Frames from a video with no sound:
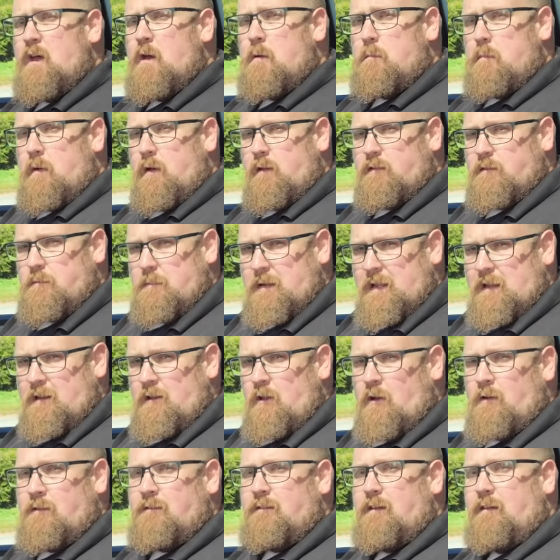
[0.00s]
possibly
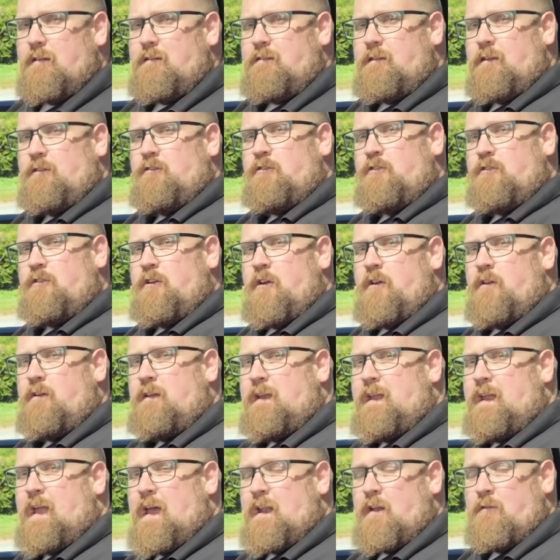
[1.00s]
long distance
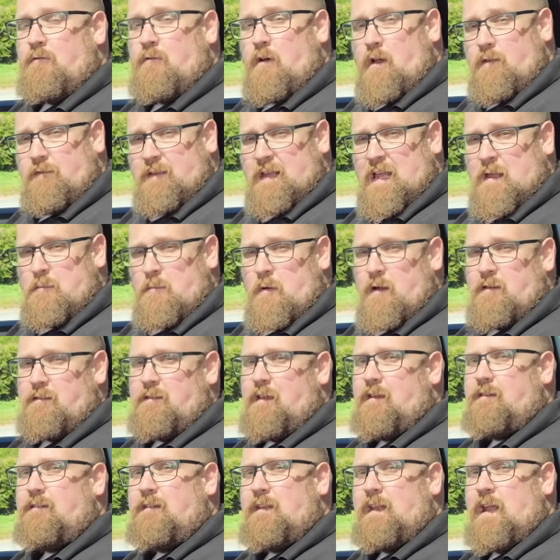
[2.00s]
journey and arriving at my
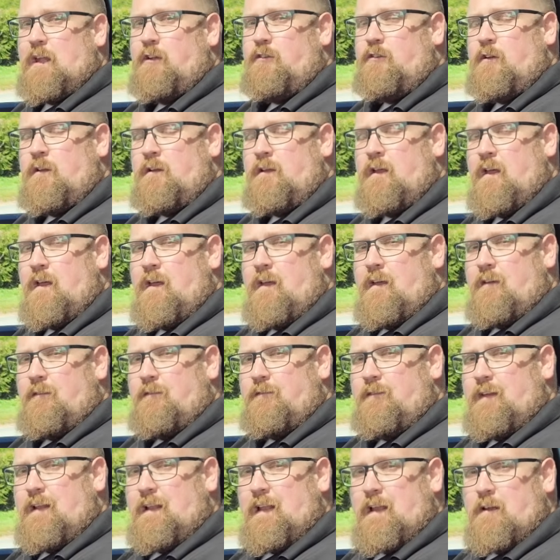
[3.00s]
destination
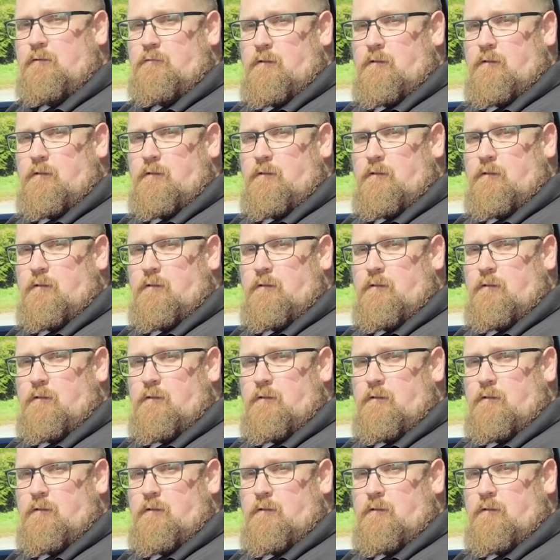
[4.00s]
feeling